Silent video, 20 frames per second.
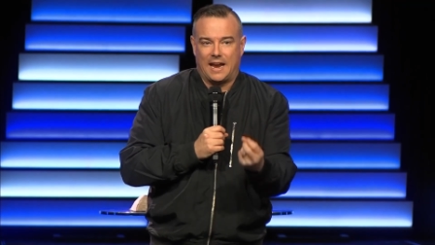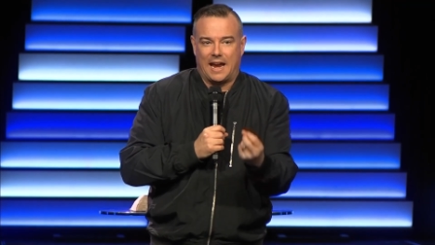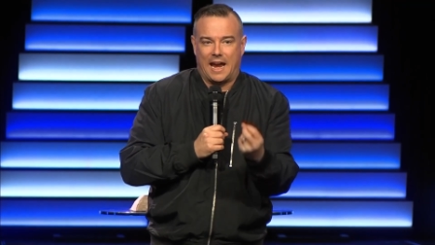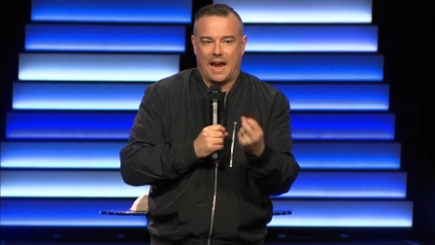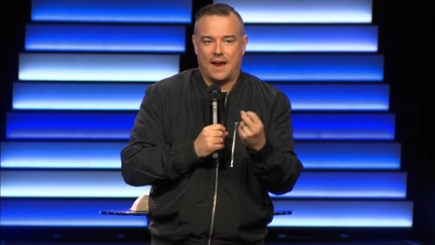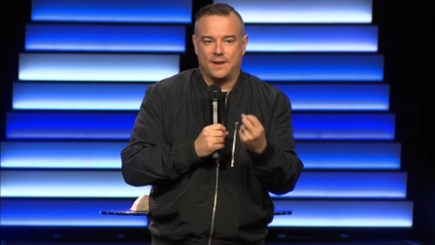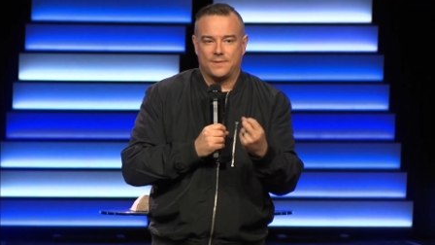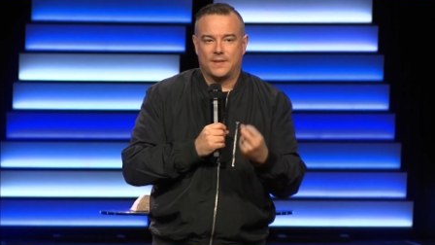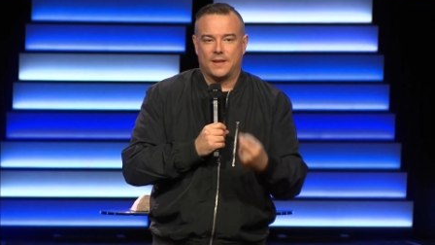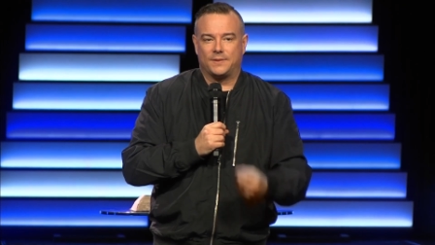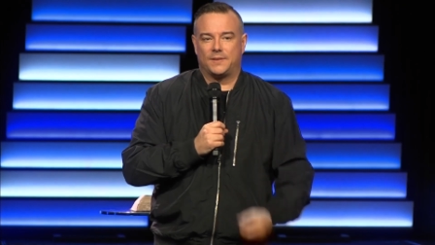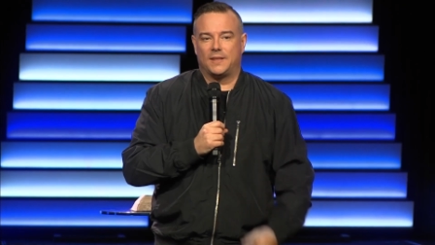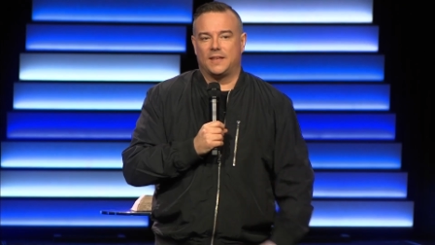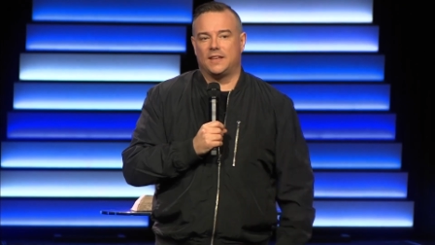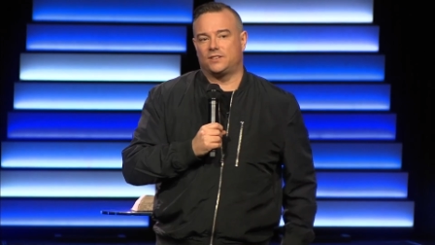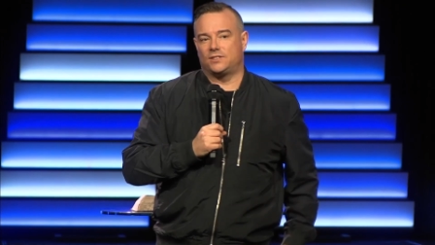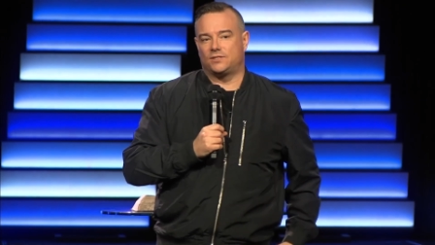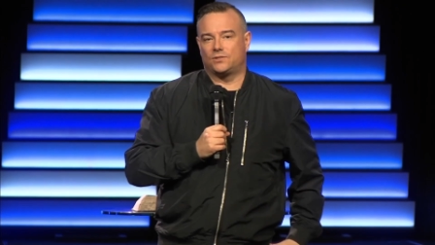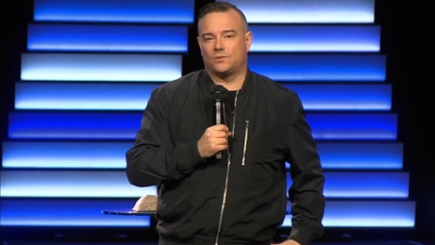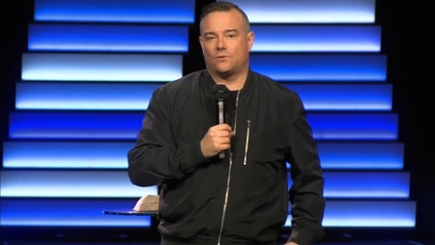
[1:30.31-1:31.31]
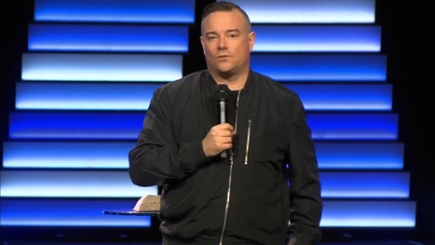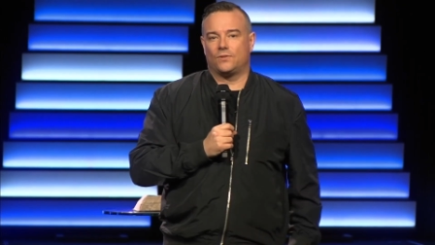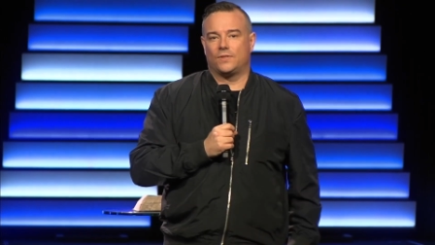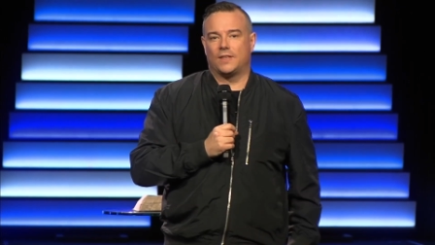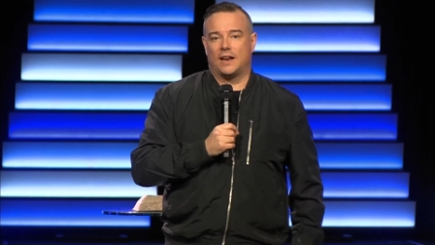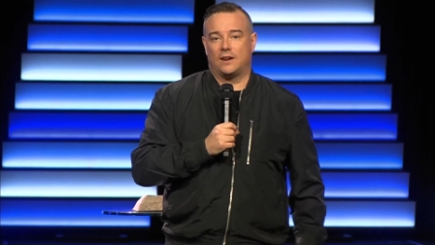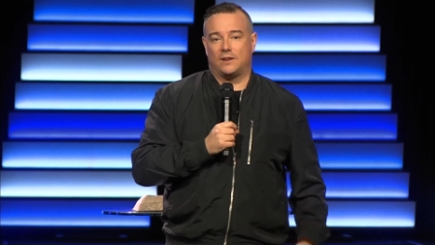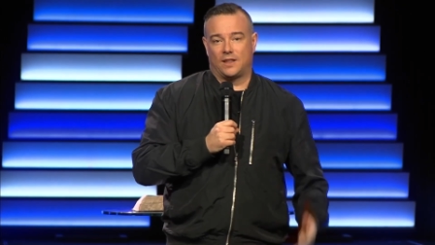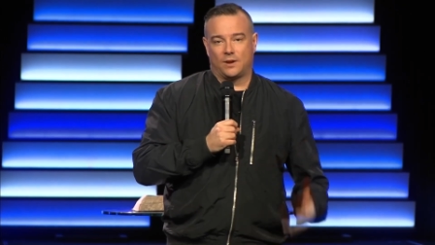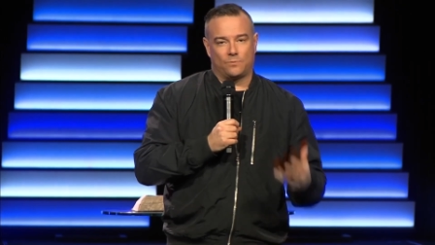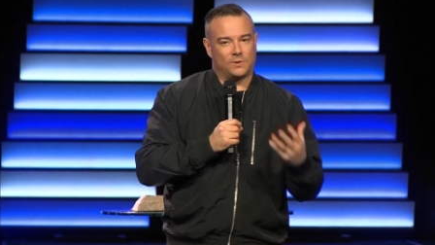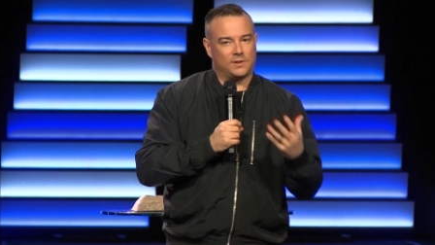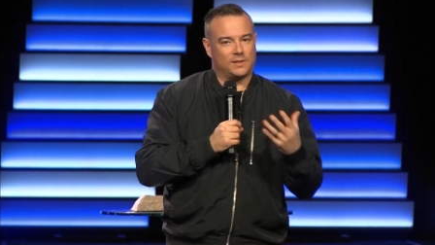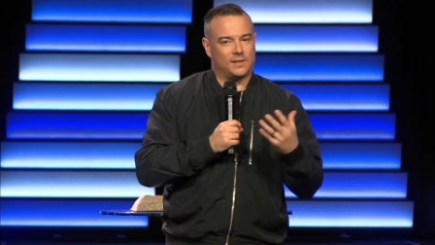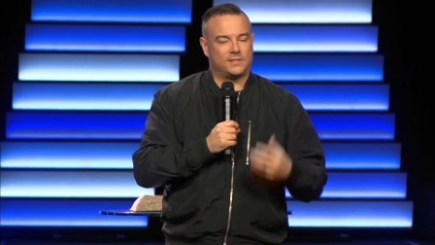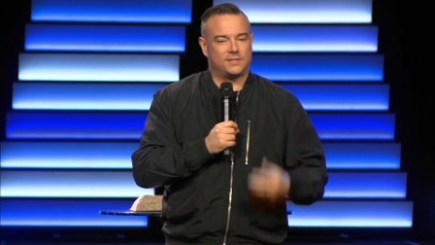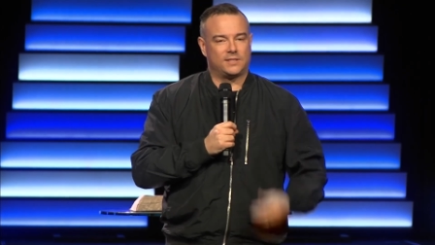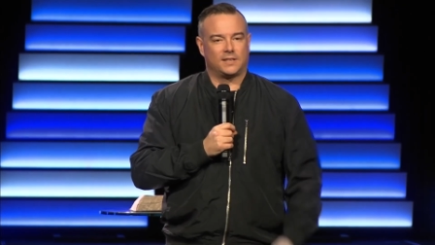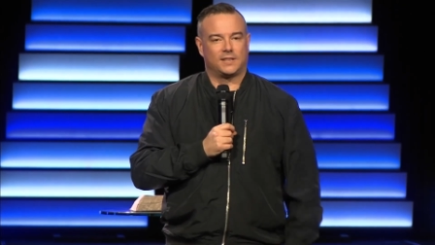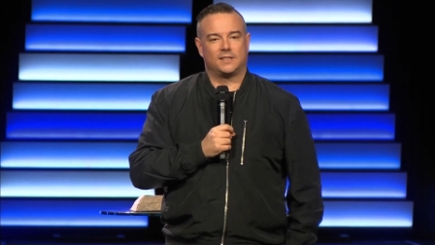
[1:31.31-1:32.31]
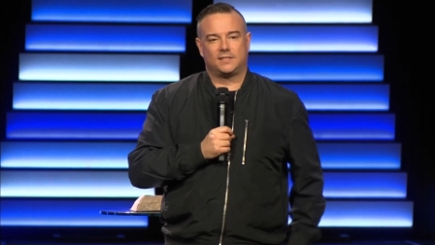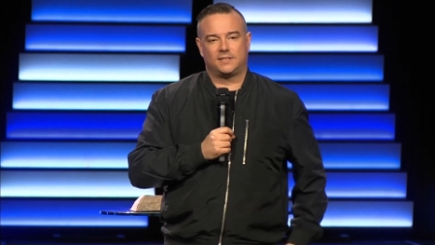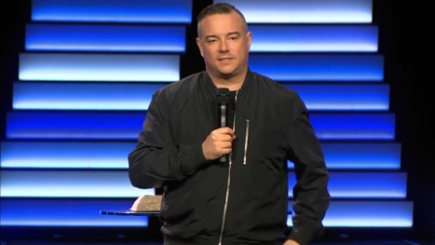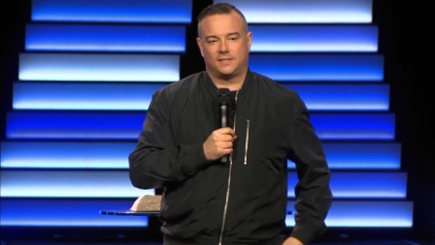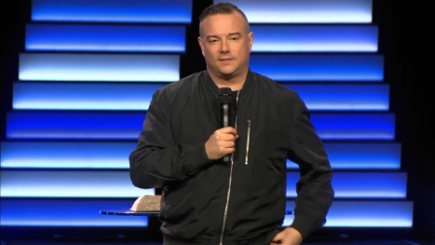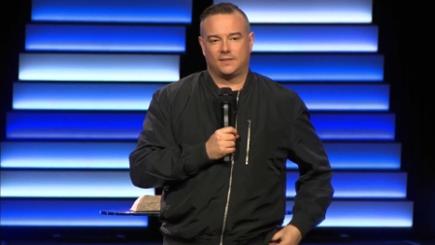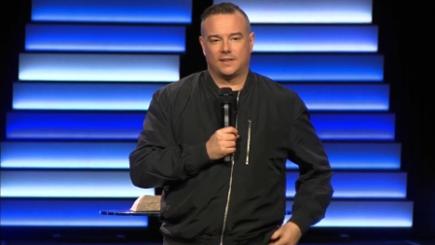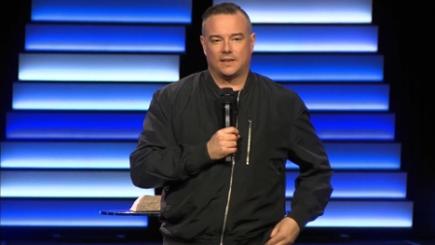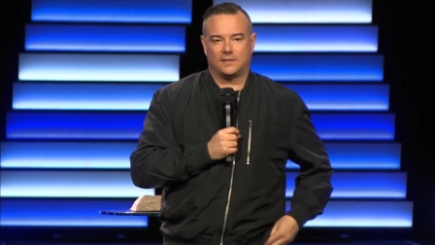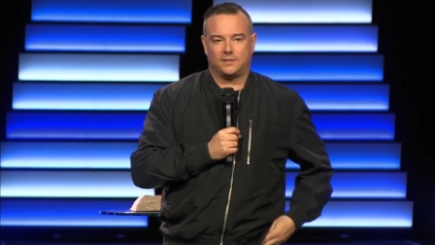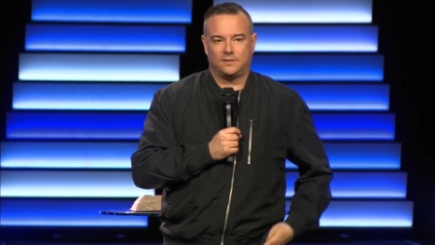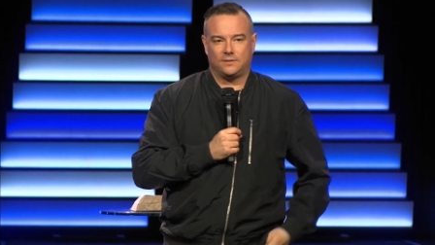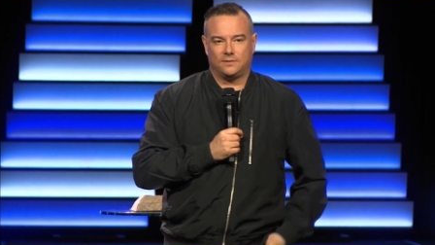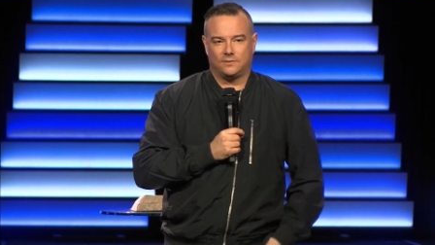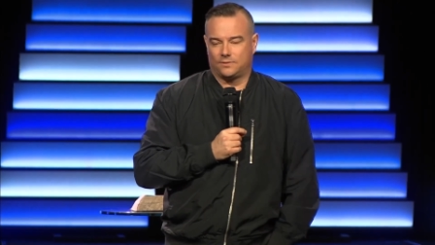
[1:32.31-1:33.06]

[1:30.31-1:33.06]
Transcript: And that they stole that, that religion can steal that too.